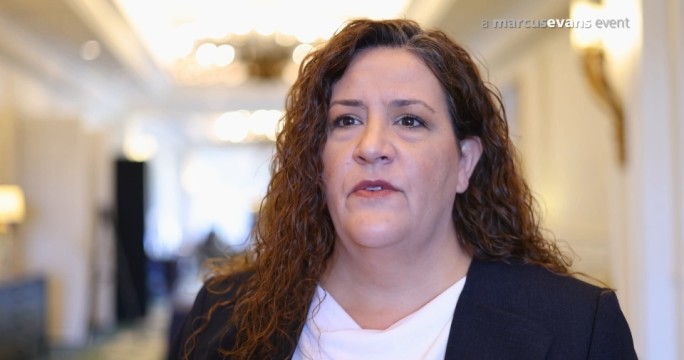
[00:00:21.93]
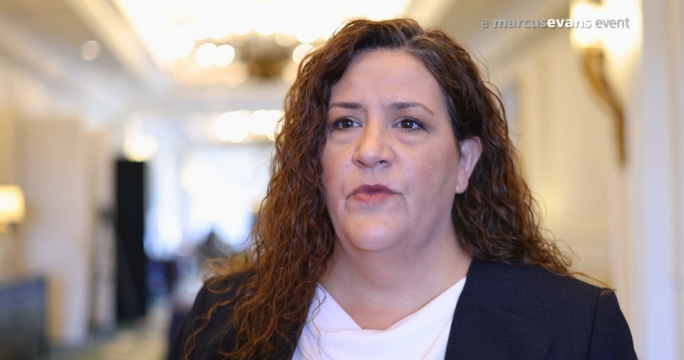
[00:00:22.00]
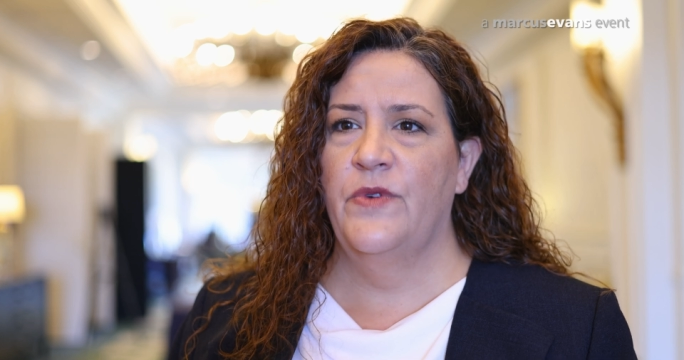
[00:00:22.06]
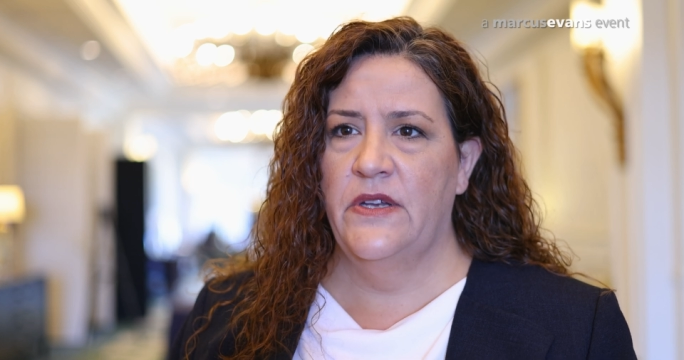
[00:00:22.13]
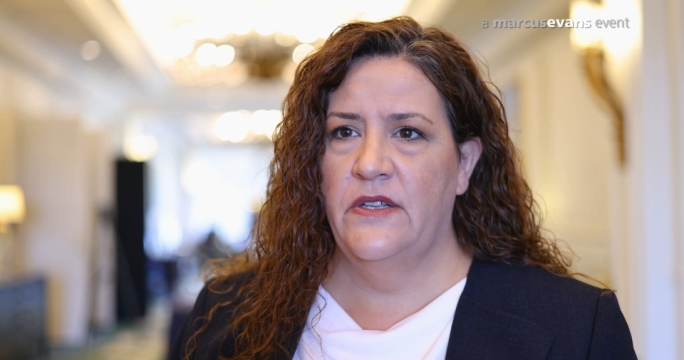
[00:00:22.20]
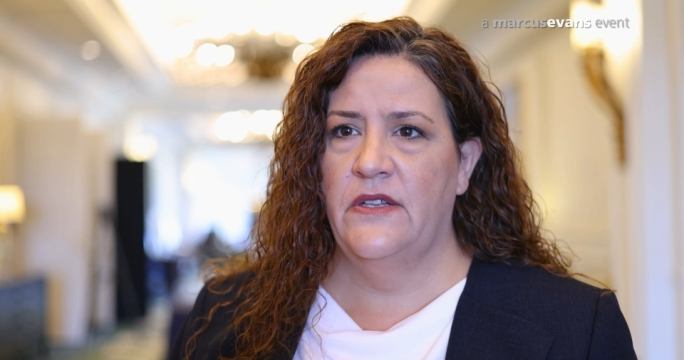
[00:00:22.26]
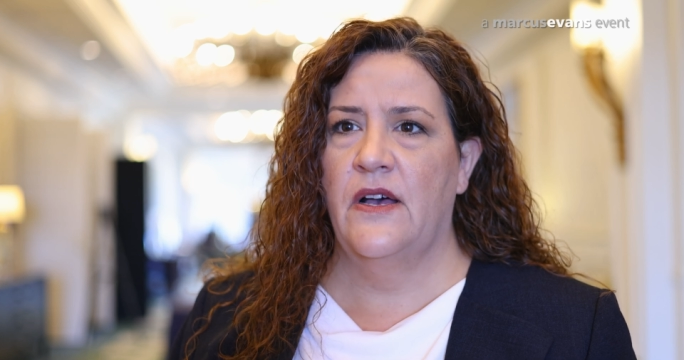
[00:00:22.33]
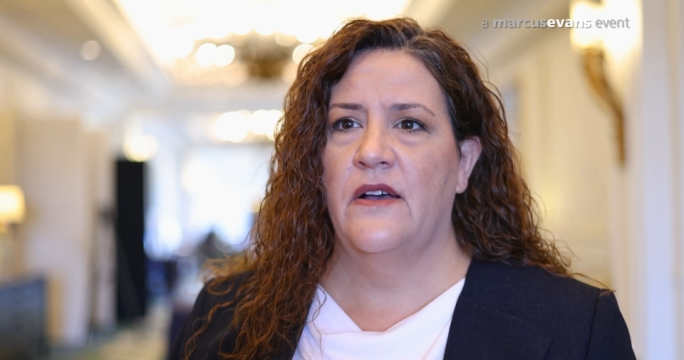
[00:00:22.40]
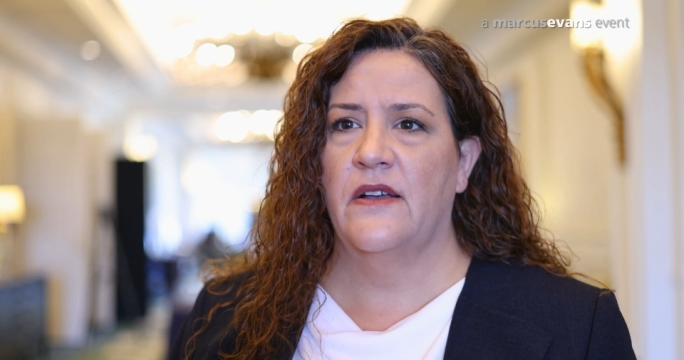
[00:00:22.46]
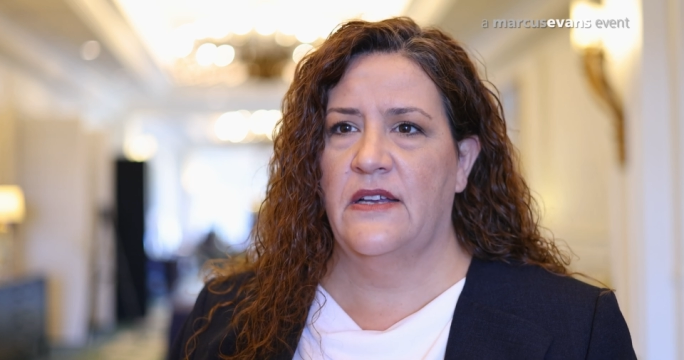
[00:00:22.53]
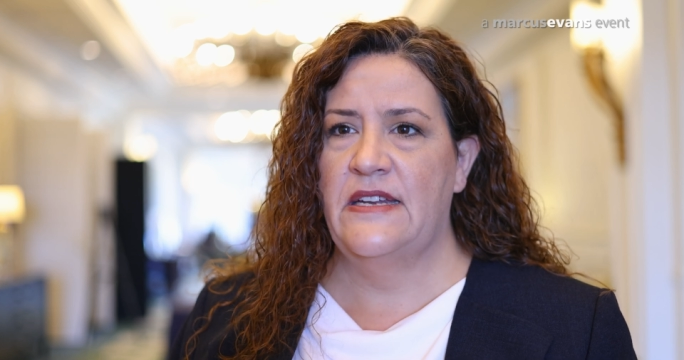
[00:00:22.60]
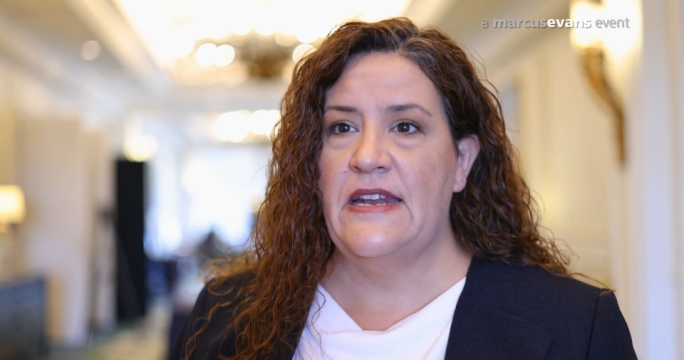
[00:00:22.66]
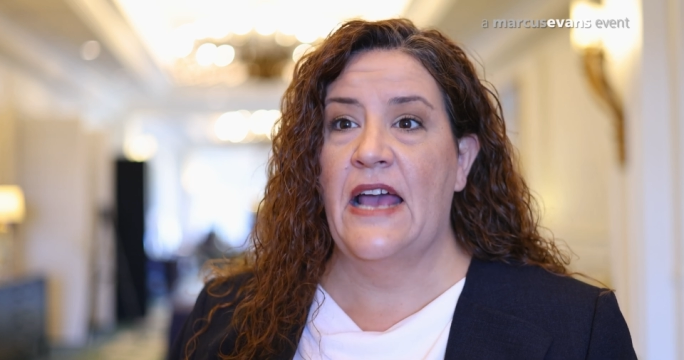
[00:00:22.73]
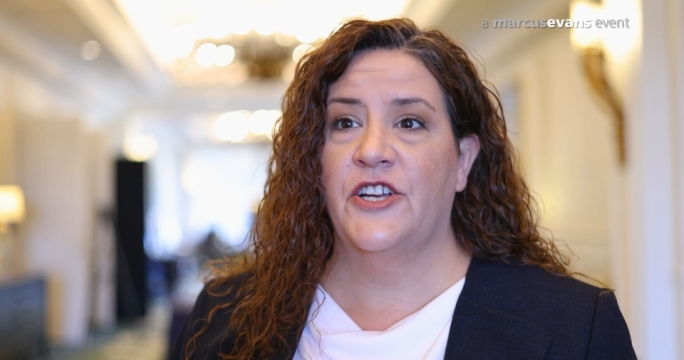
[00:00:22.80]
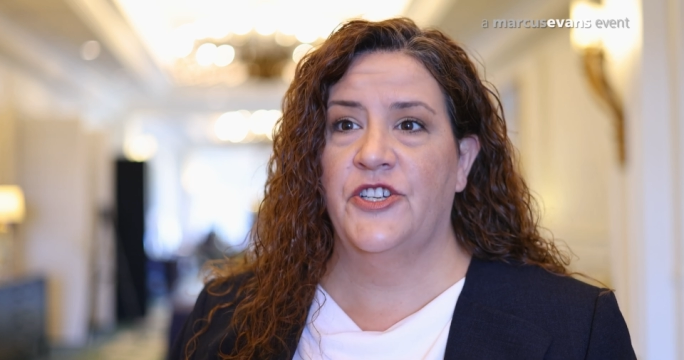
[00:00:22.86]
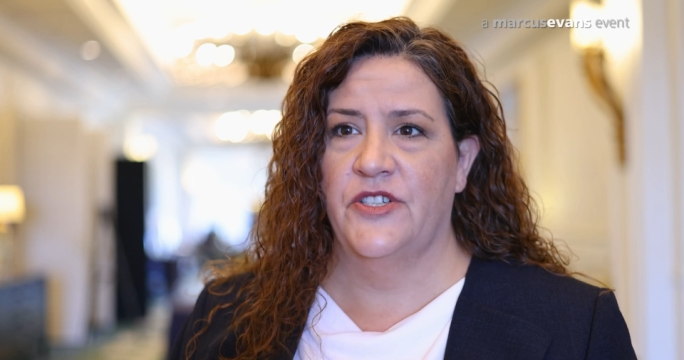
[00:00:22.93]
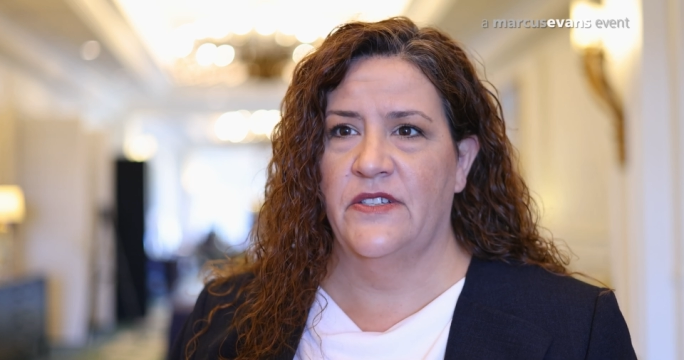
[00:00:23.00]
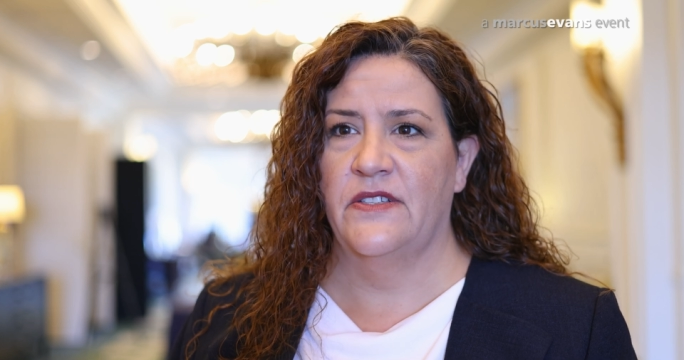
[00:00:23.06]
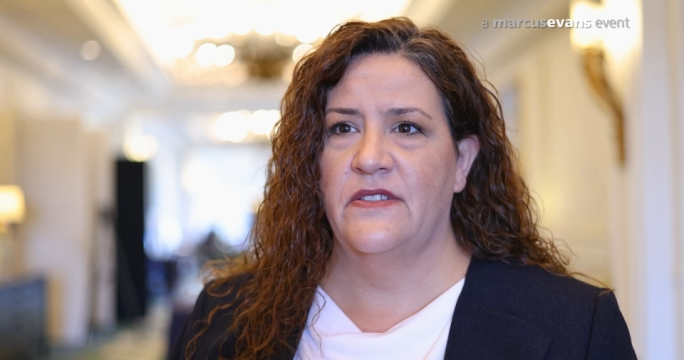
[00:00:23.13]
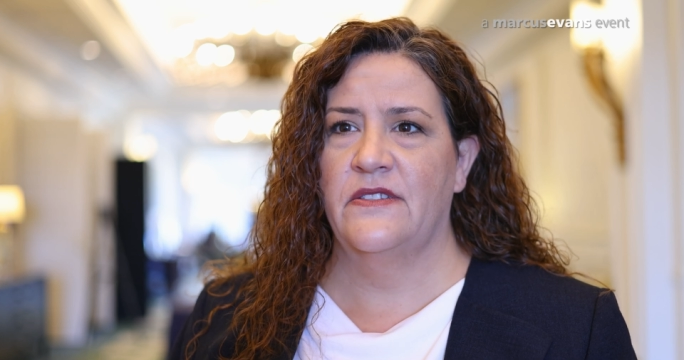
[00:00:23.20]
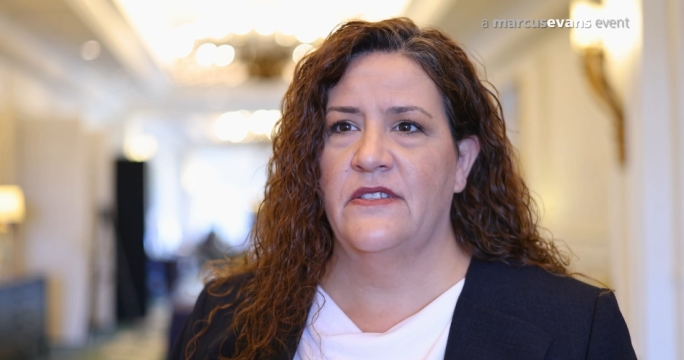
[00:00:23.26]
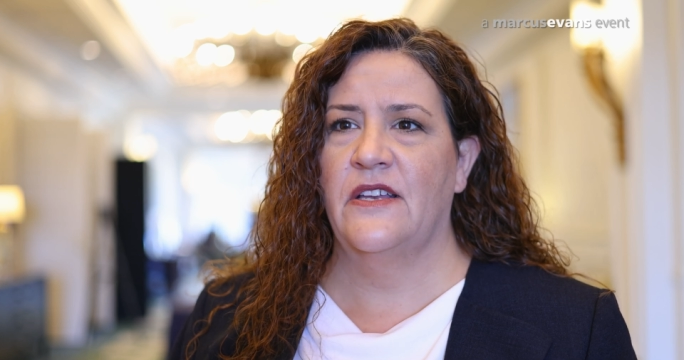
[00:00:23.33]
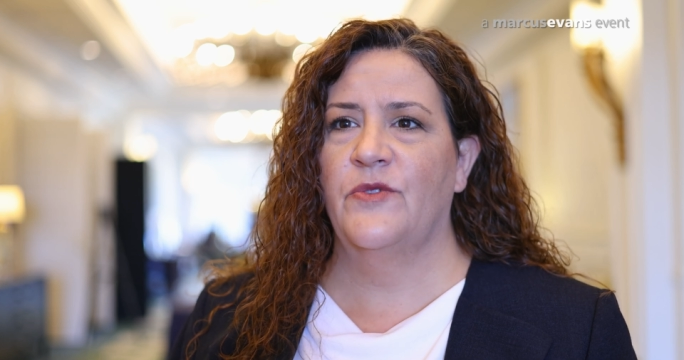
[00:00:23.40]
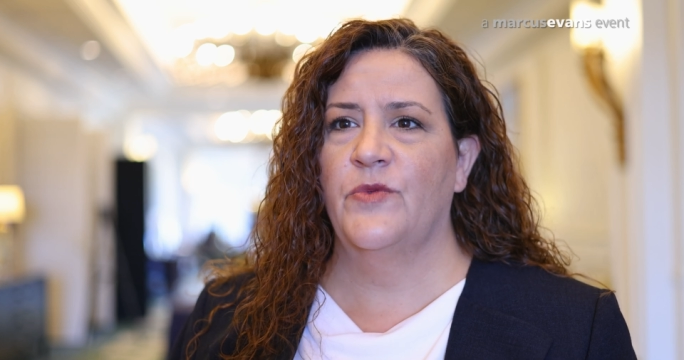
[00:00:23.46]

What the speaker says: real connections,